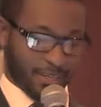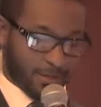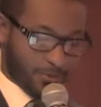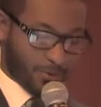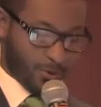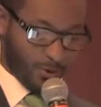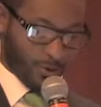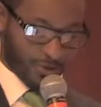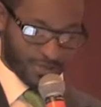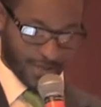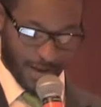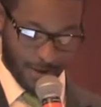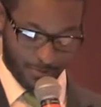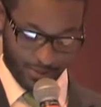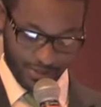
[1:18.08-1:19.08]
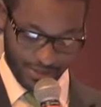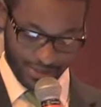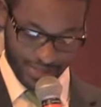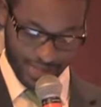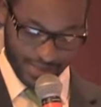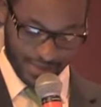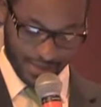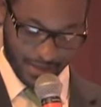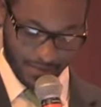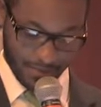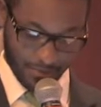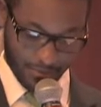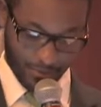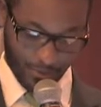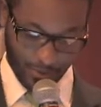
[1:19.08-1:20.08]
Of course, I appreciate them
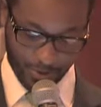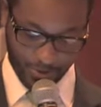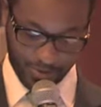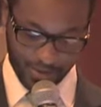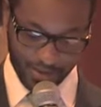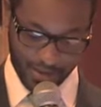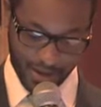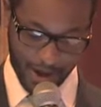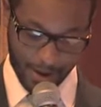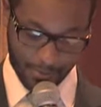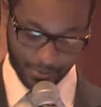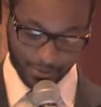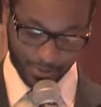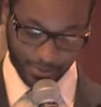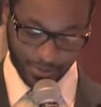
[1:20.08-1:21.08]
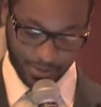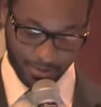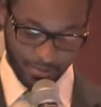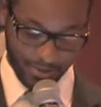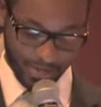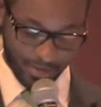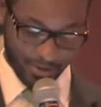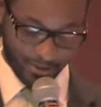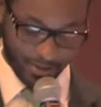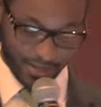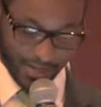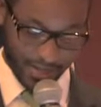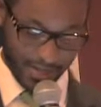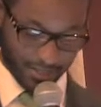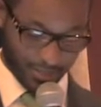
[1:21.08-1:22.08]
for the opportunity to be here
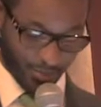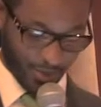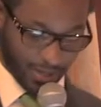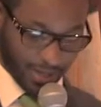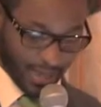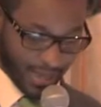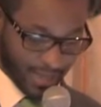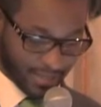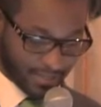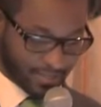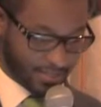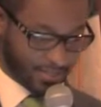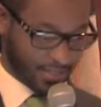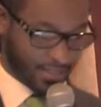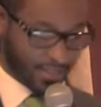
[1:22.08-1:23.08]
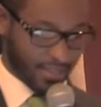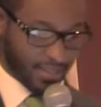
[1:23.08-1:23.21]
today, as well as